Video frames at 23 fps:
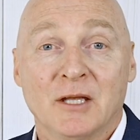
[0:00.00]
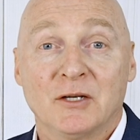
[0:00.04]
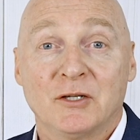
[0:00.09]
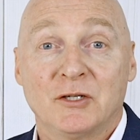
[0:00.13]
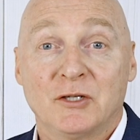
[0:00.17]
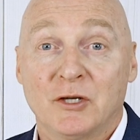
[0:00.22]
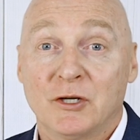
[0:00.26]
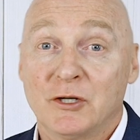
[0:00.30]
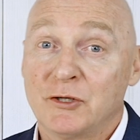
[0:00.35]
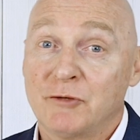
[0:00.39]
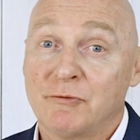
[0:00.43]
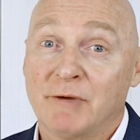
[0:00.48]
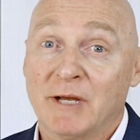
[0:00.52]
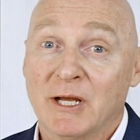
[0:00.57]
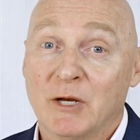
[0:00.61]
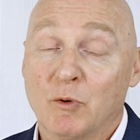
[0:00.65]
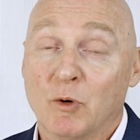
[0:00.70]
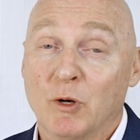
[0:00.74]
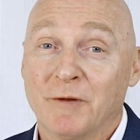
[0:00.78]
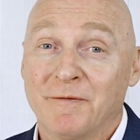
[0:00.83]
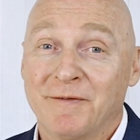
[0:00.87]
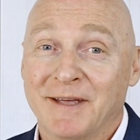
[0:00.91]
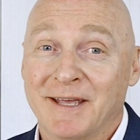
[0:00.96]
Tertiary
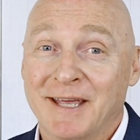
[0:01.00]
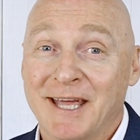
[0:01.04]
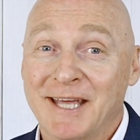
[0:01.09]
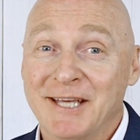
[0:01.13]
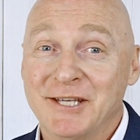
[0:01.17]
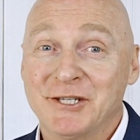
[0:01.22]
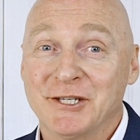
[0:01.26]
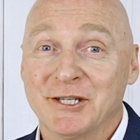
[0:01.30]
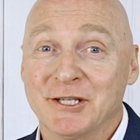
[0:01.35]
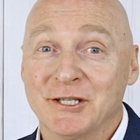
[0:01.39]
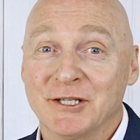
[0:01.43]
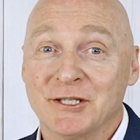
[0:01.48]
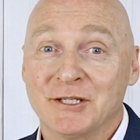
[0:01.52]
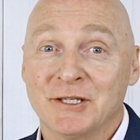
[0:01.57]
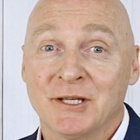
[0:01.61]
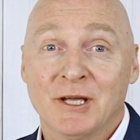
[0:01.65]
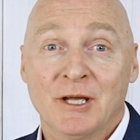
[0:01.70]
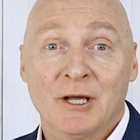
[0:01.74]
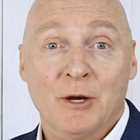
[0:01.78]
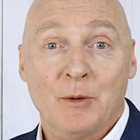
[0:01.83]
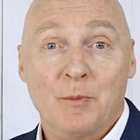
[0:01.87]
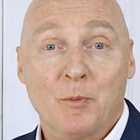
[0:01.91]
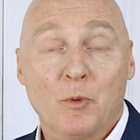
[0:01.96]
qualifications.
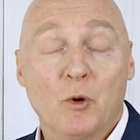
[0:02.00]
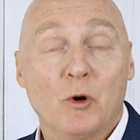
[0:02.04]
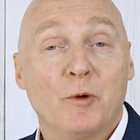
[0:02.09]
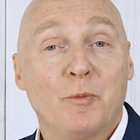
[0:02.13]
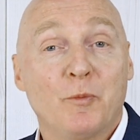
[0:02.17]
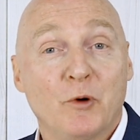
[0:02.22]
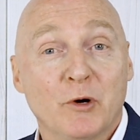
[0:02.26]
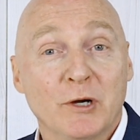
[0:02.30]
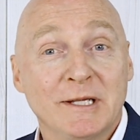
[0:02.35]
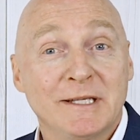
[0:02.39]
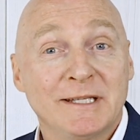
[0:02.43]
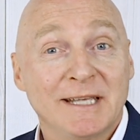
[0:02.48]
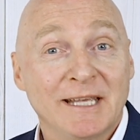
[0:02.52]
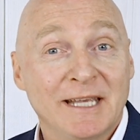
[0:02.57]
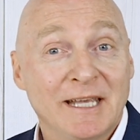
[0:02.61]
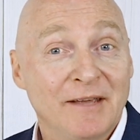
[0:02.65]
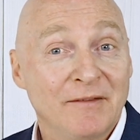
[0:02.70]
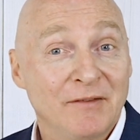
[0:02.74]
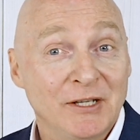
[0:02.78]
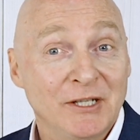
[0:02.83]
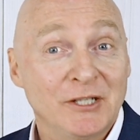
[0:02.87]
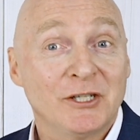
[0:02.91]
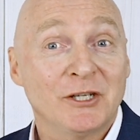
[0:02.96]
More points are
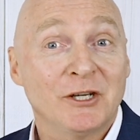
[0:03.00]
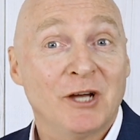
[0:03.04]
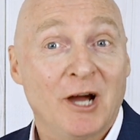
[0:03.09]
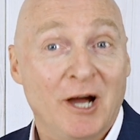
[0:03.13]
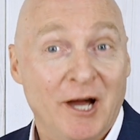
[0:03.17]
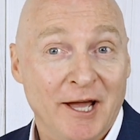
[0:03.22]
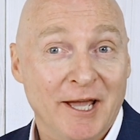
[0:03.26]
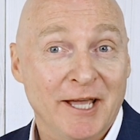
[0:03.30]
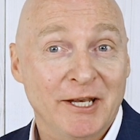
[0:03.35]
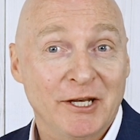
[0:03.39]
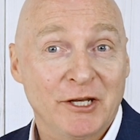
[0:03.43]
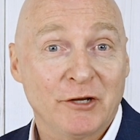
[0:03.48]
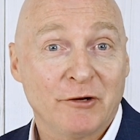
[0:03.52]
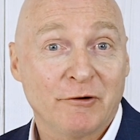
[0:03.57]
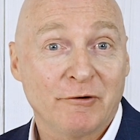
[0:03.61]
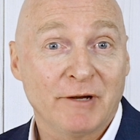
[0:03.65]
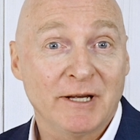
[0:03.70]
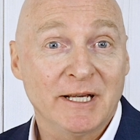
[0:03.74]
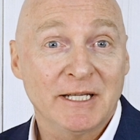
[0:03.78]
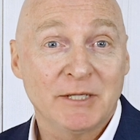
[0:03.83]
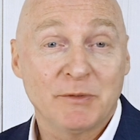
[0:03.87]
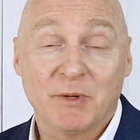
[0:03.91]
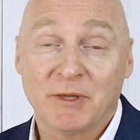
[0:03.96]
given to higher
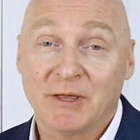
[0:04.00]
degrees,